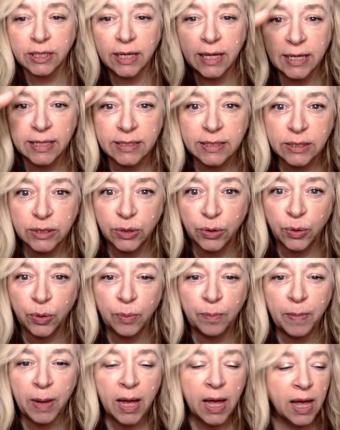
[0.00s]
a
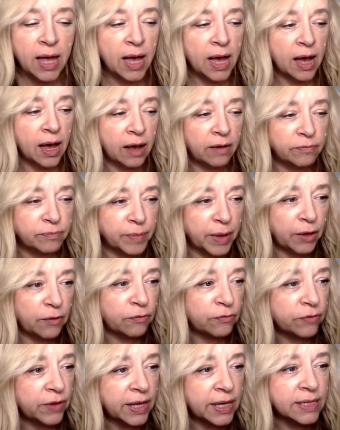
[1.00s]
zoom of my
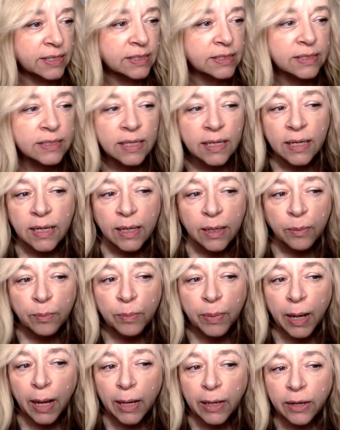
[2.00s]
face
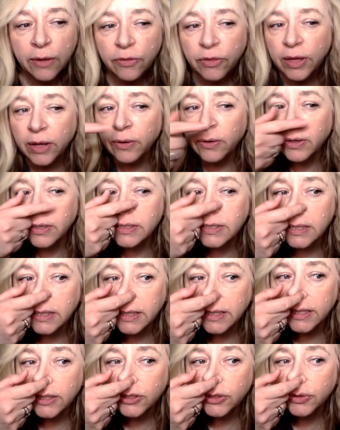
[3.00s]
but there is
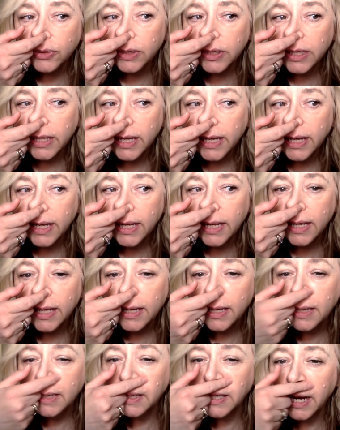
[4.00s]

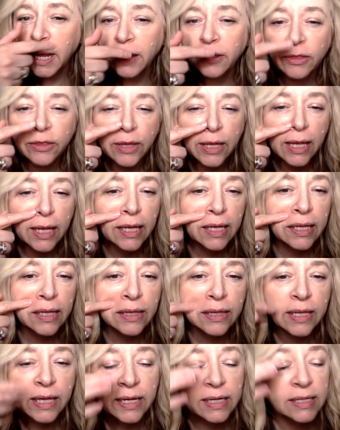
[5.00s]
literally
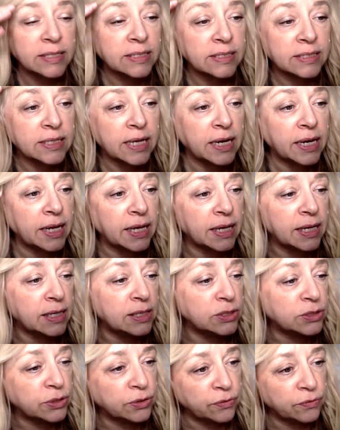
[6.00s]
nothing that is setting
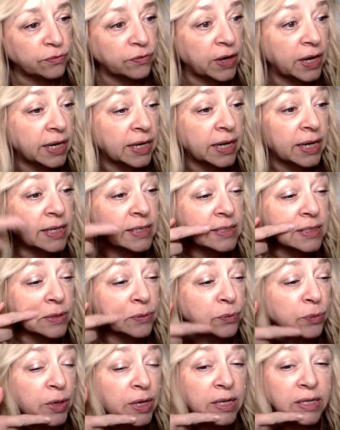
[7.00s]
into fine lines
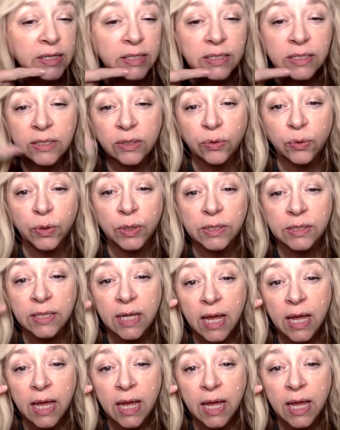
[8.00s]
and wrinkles. Of course,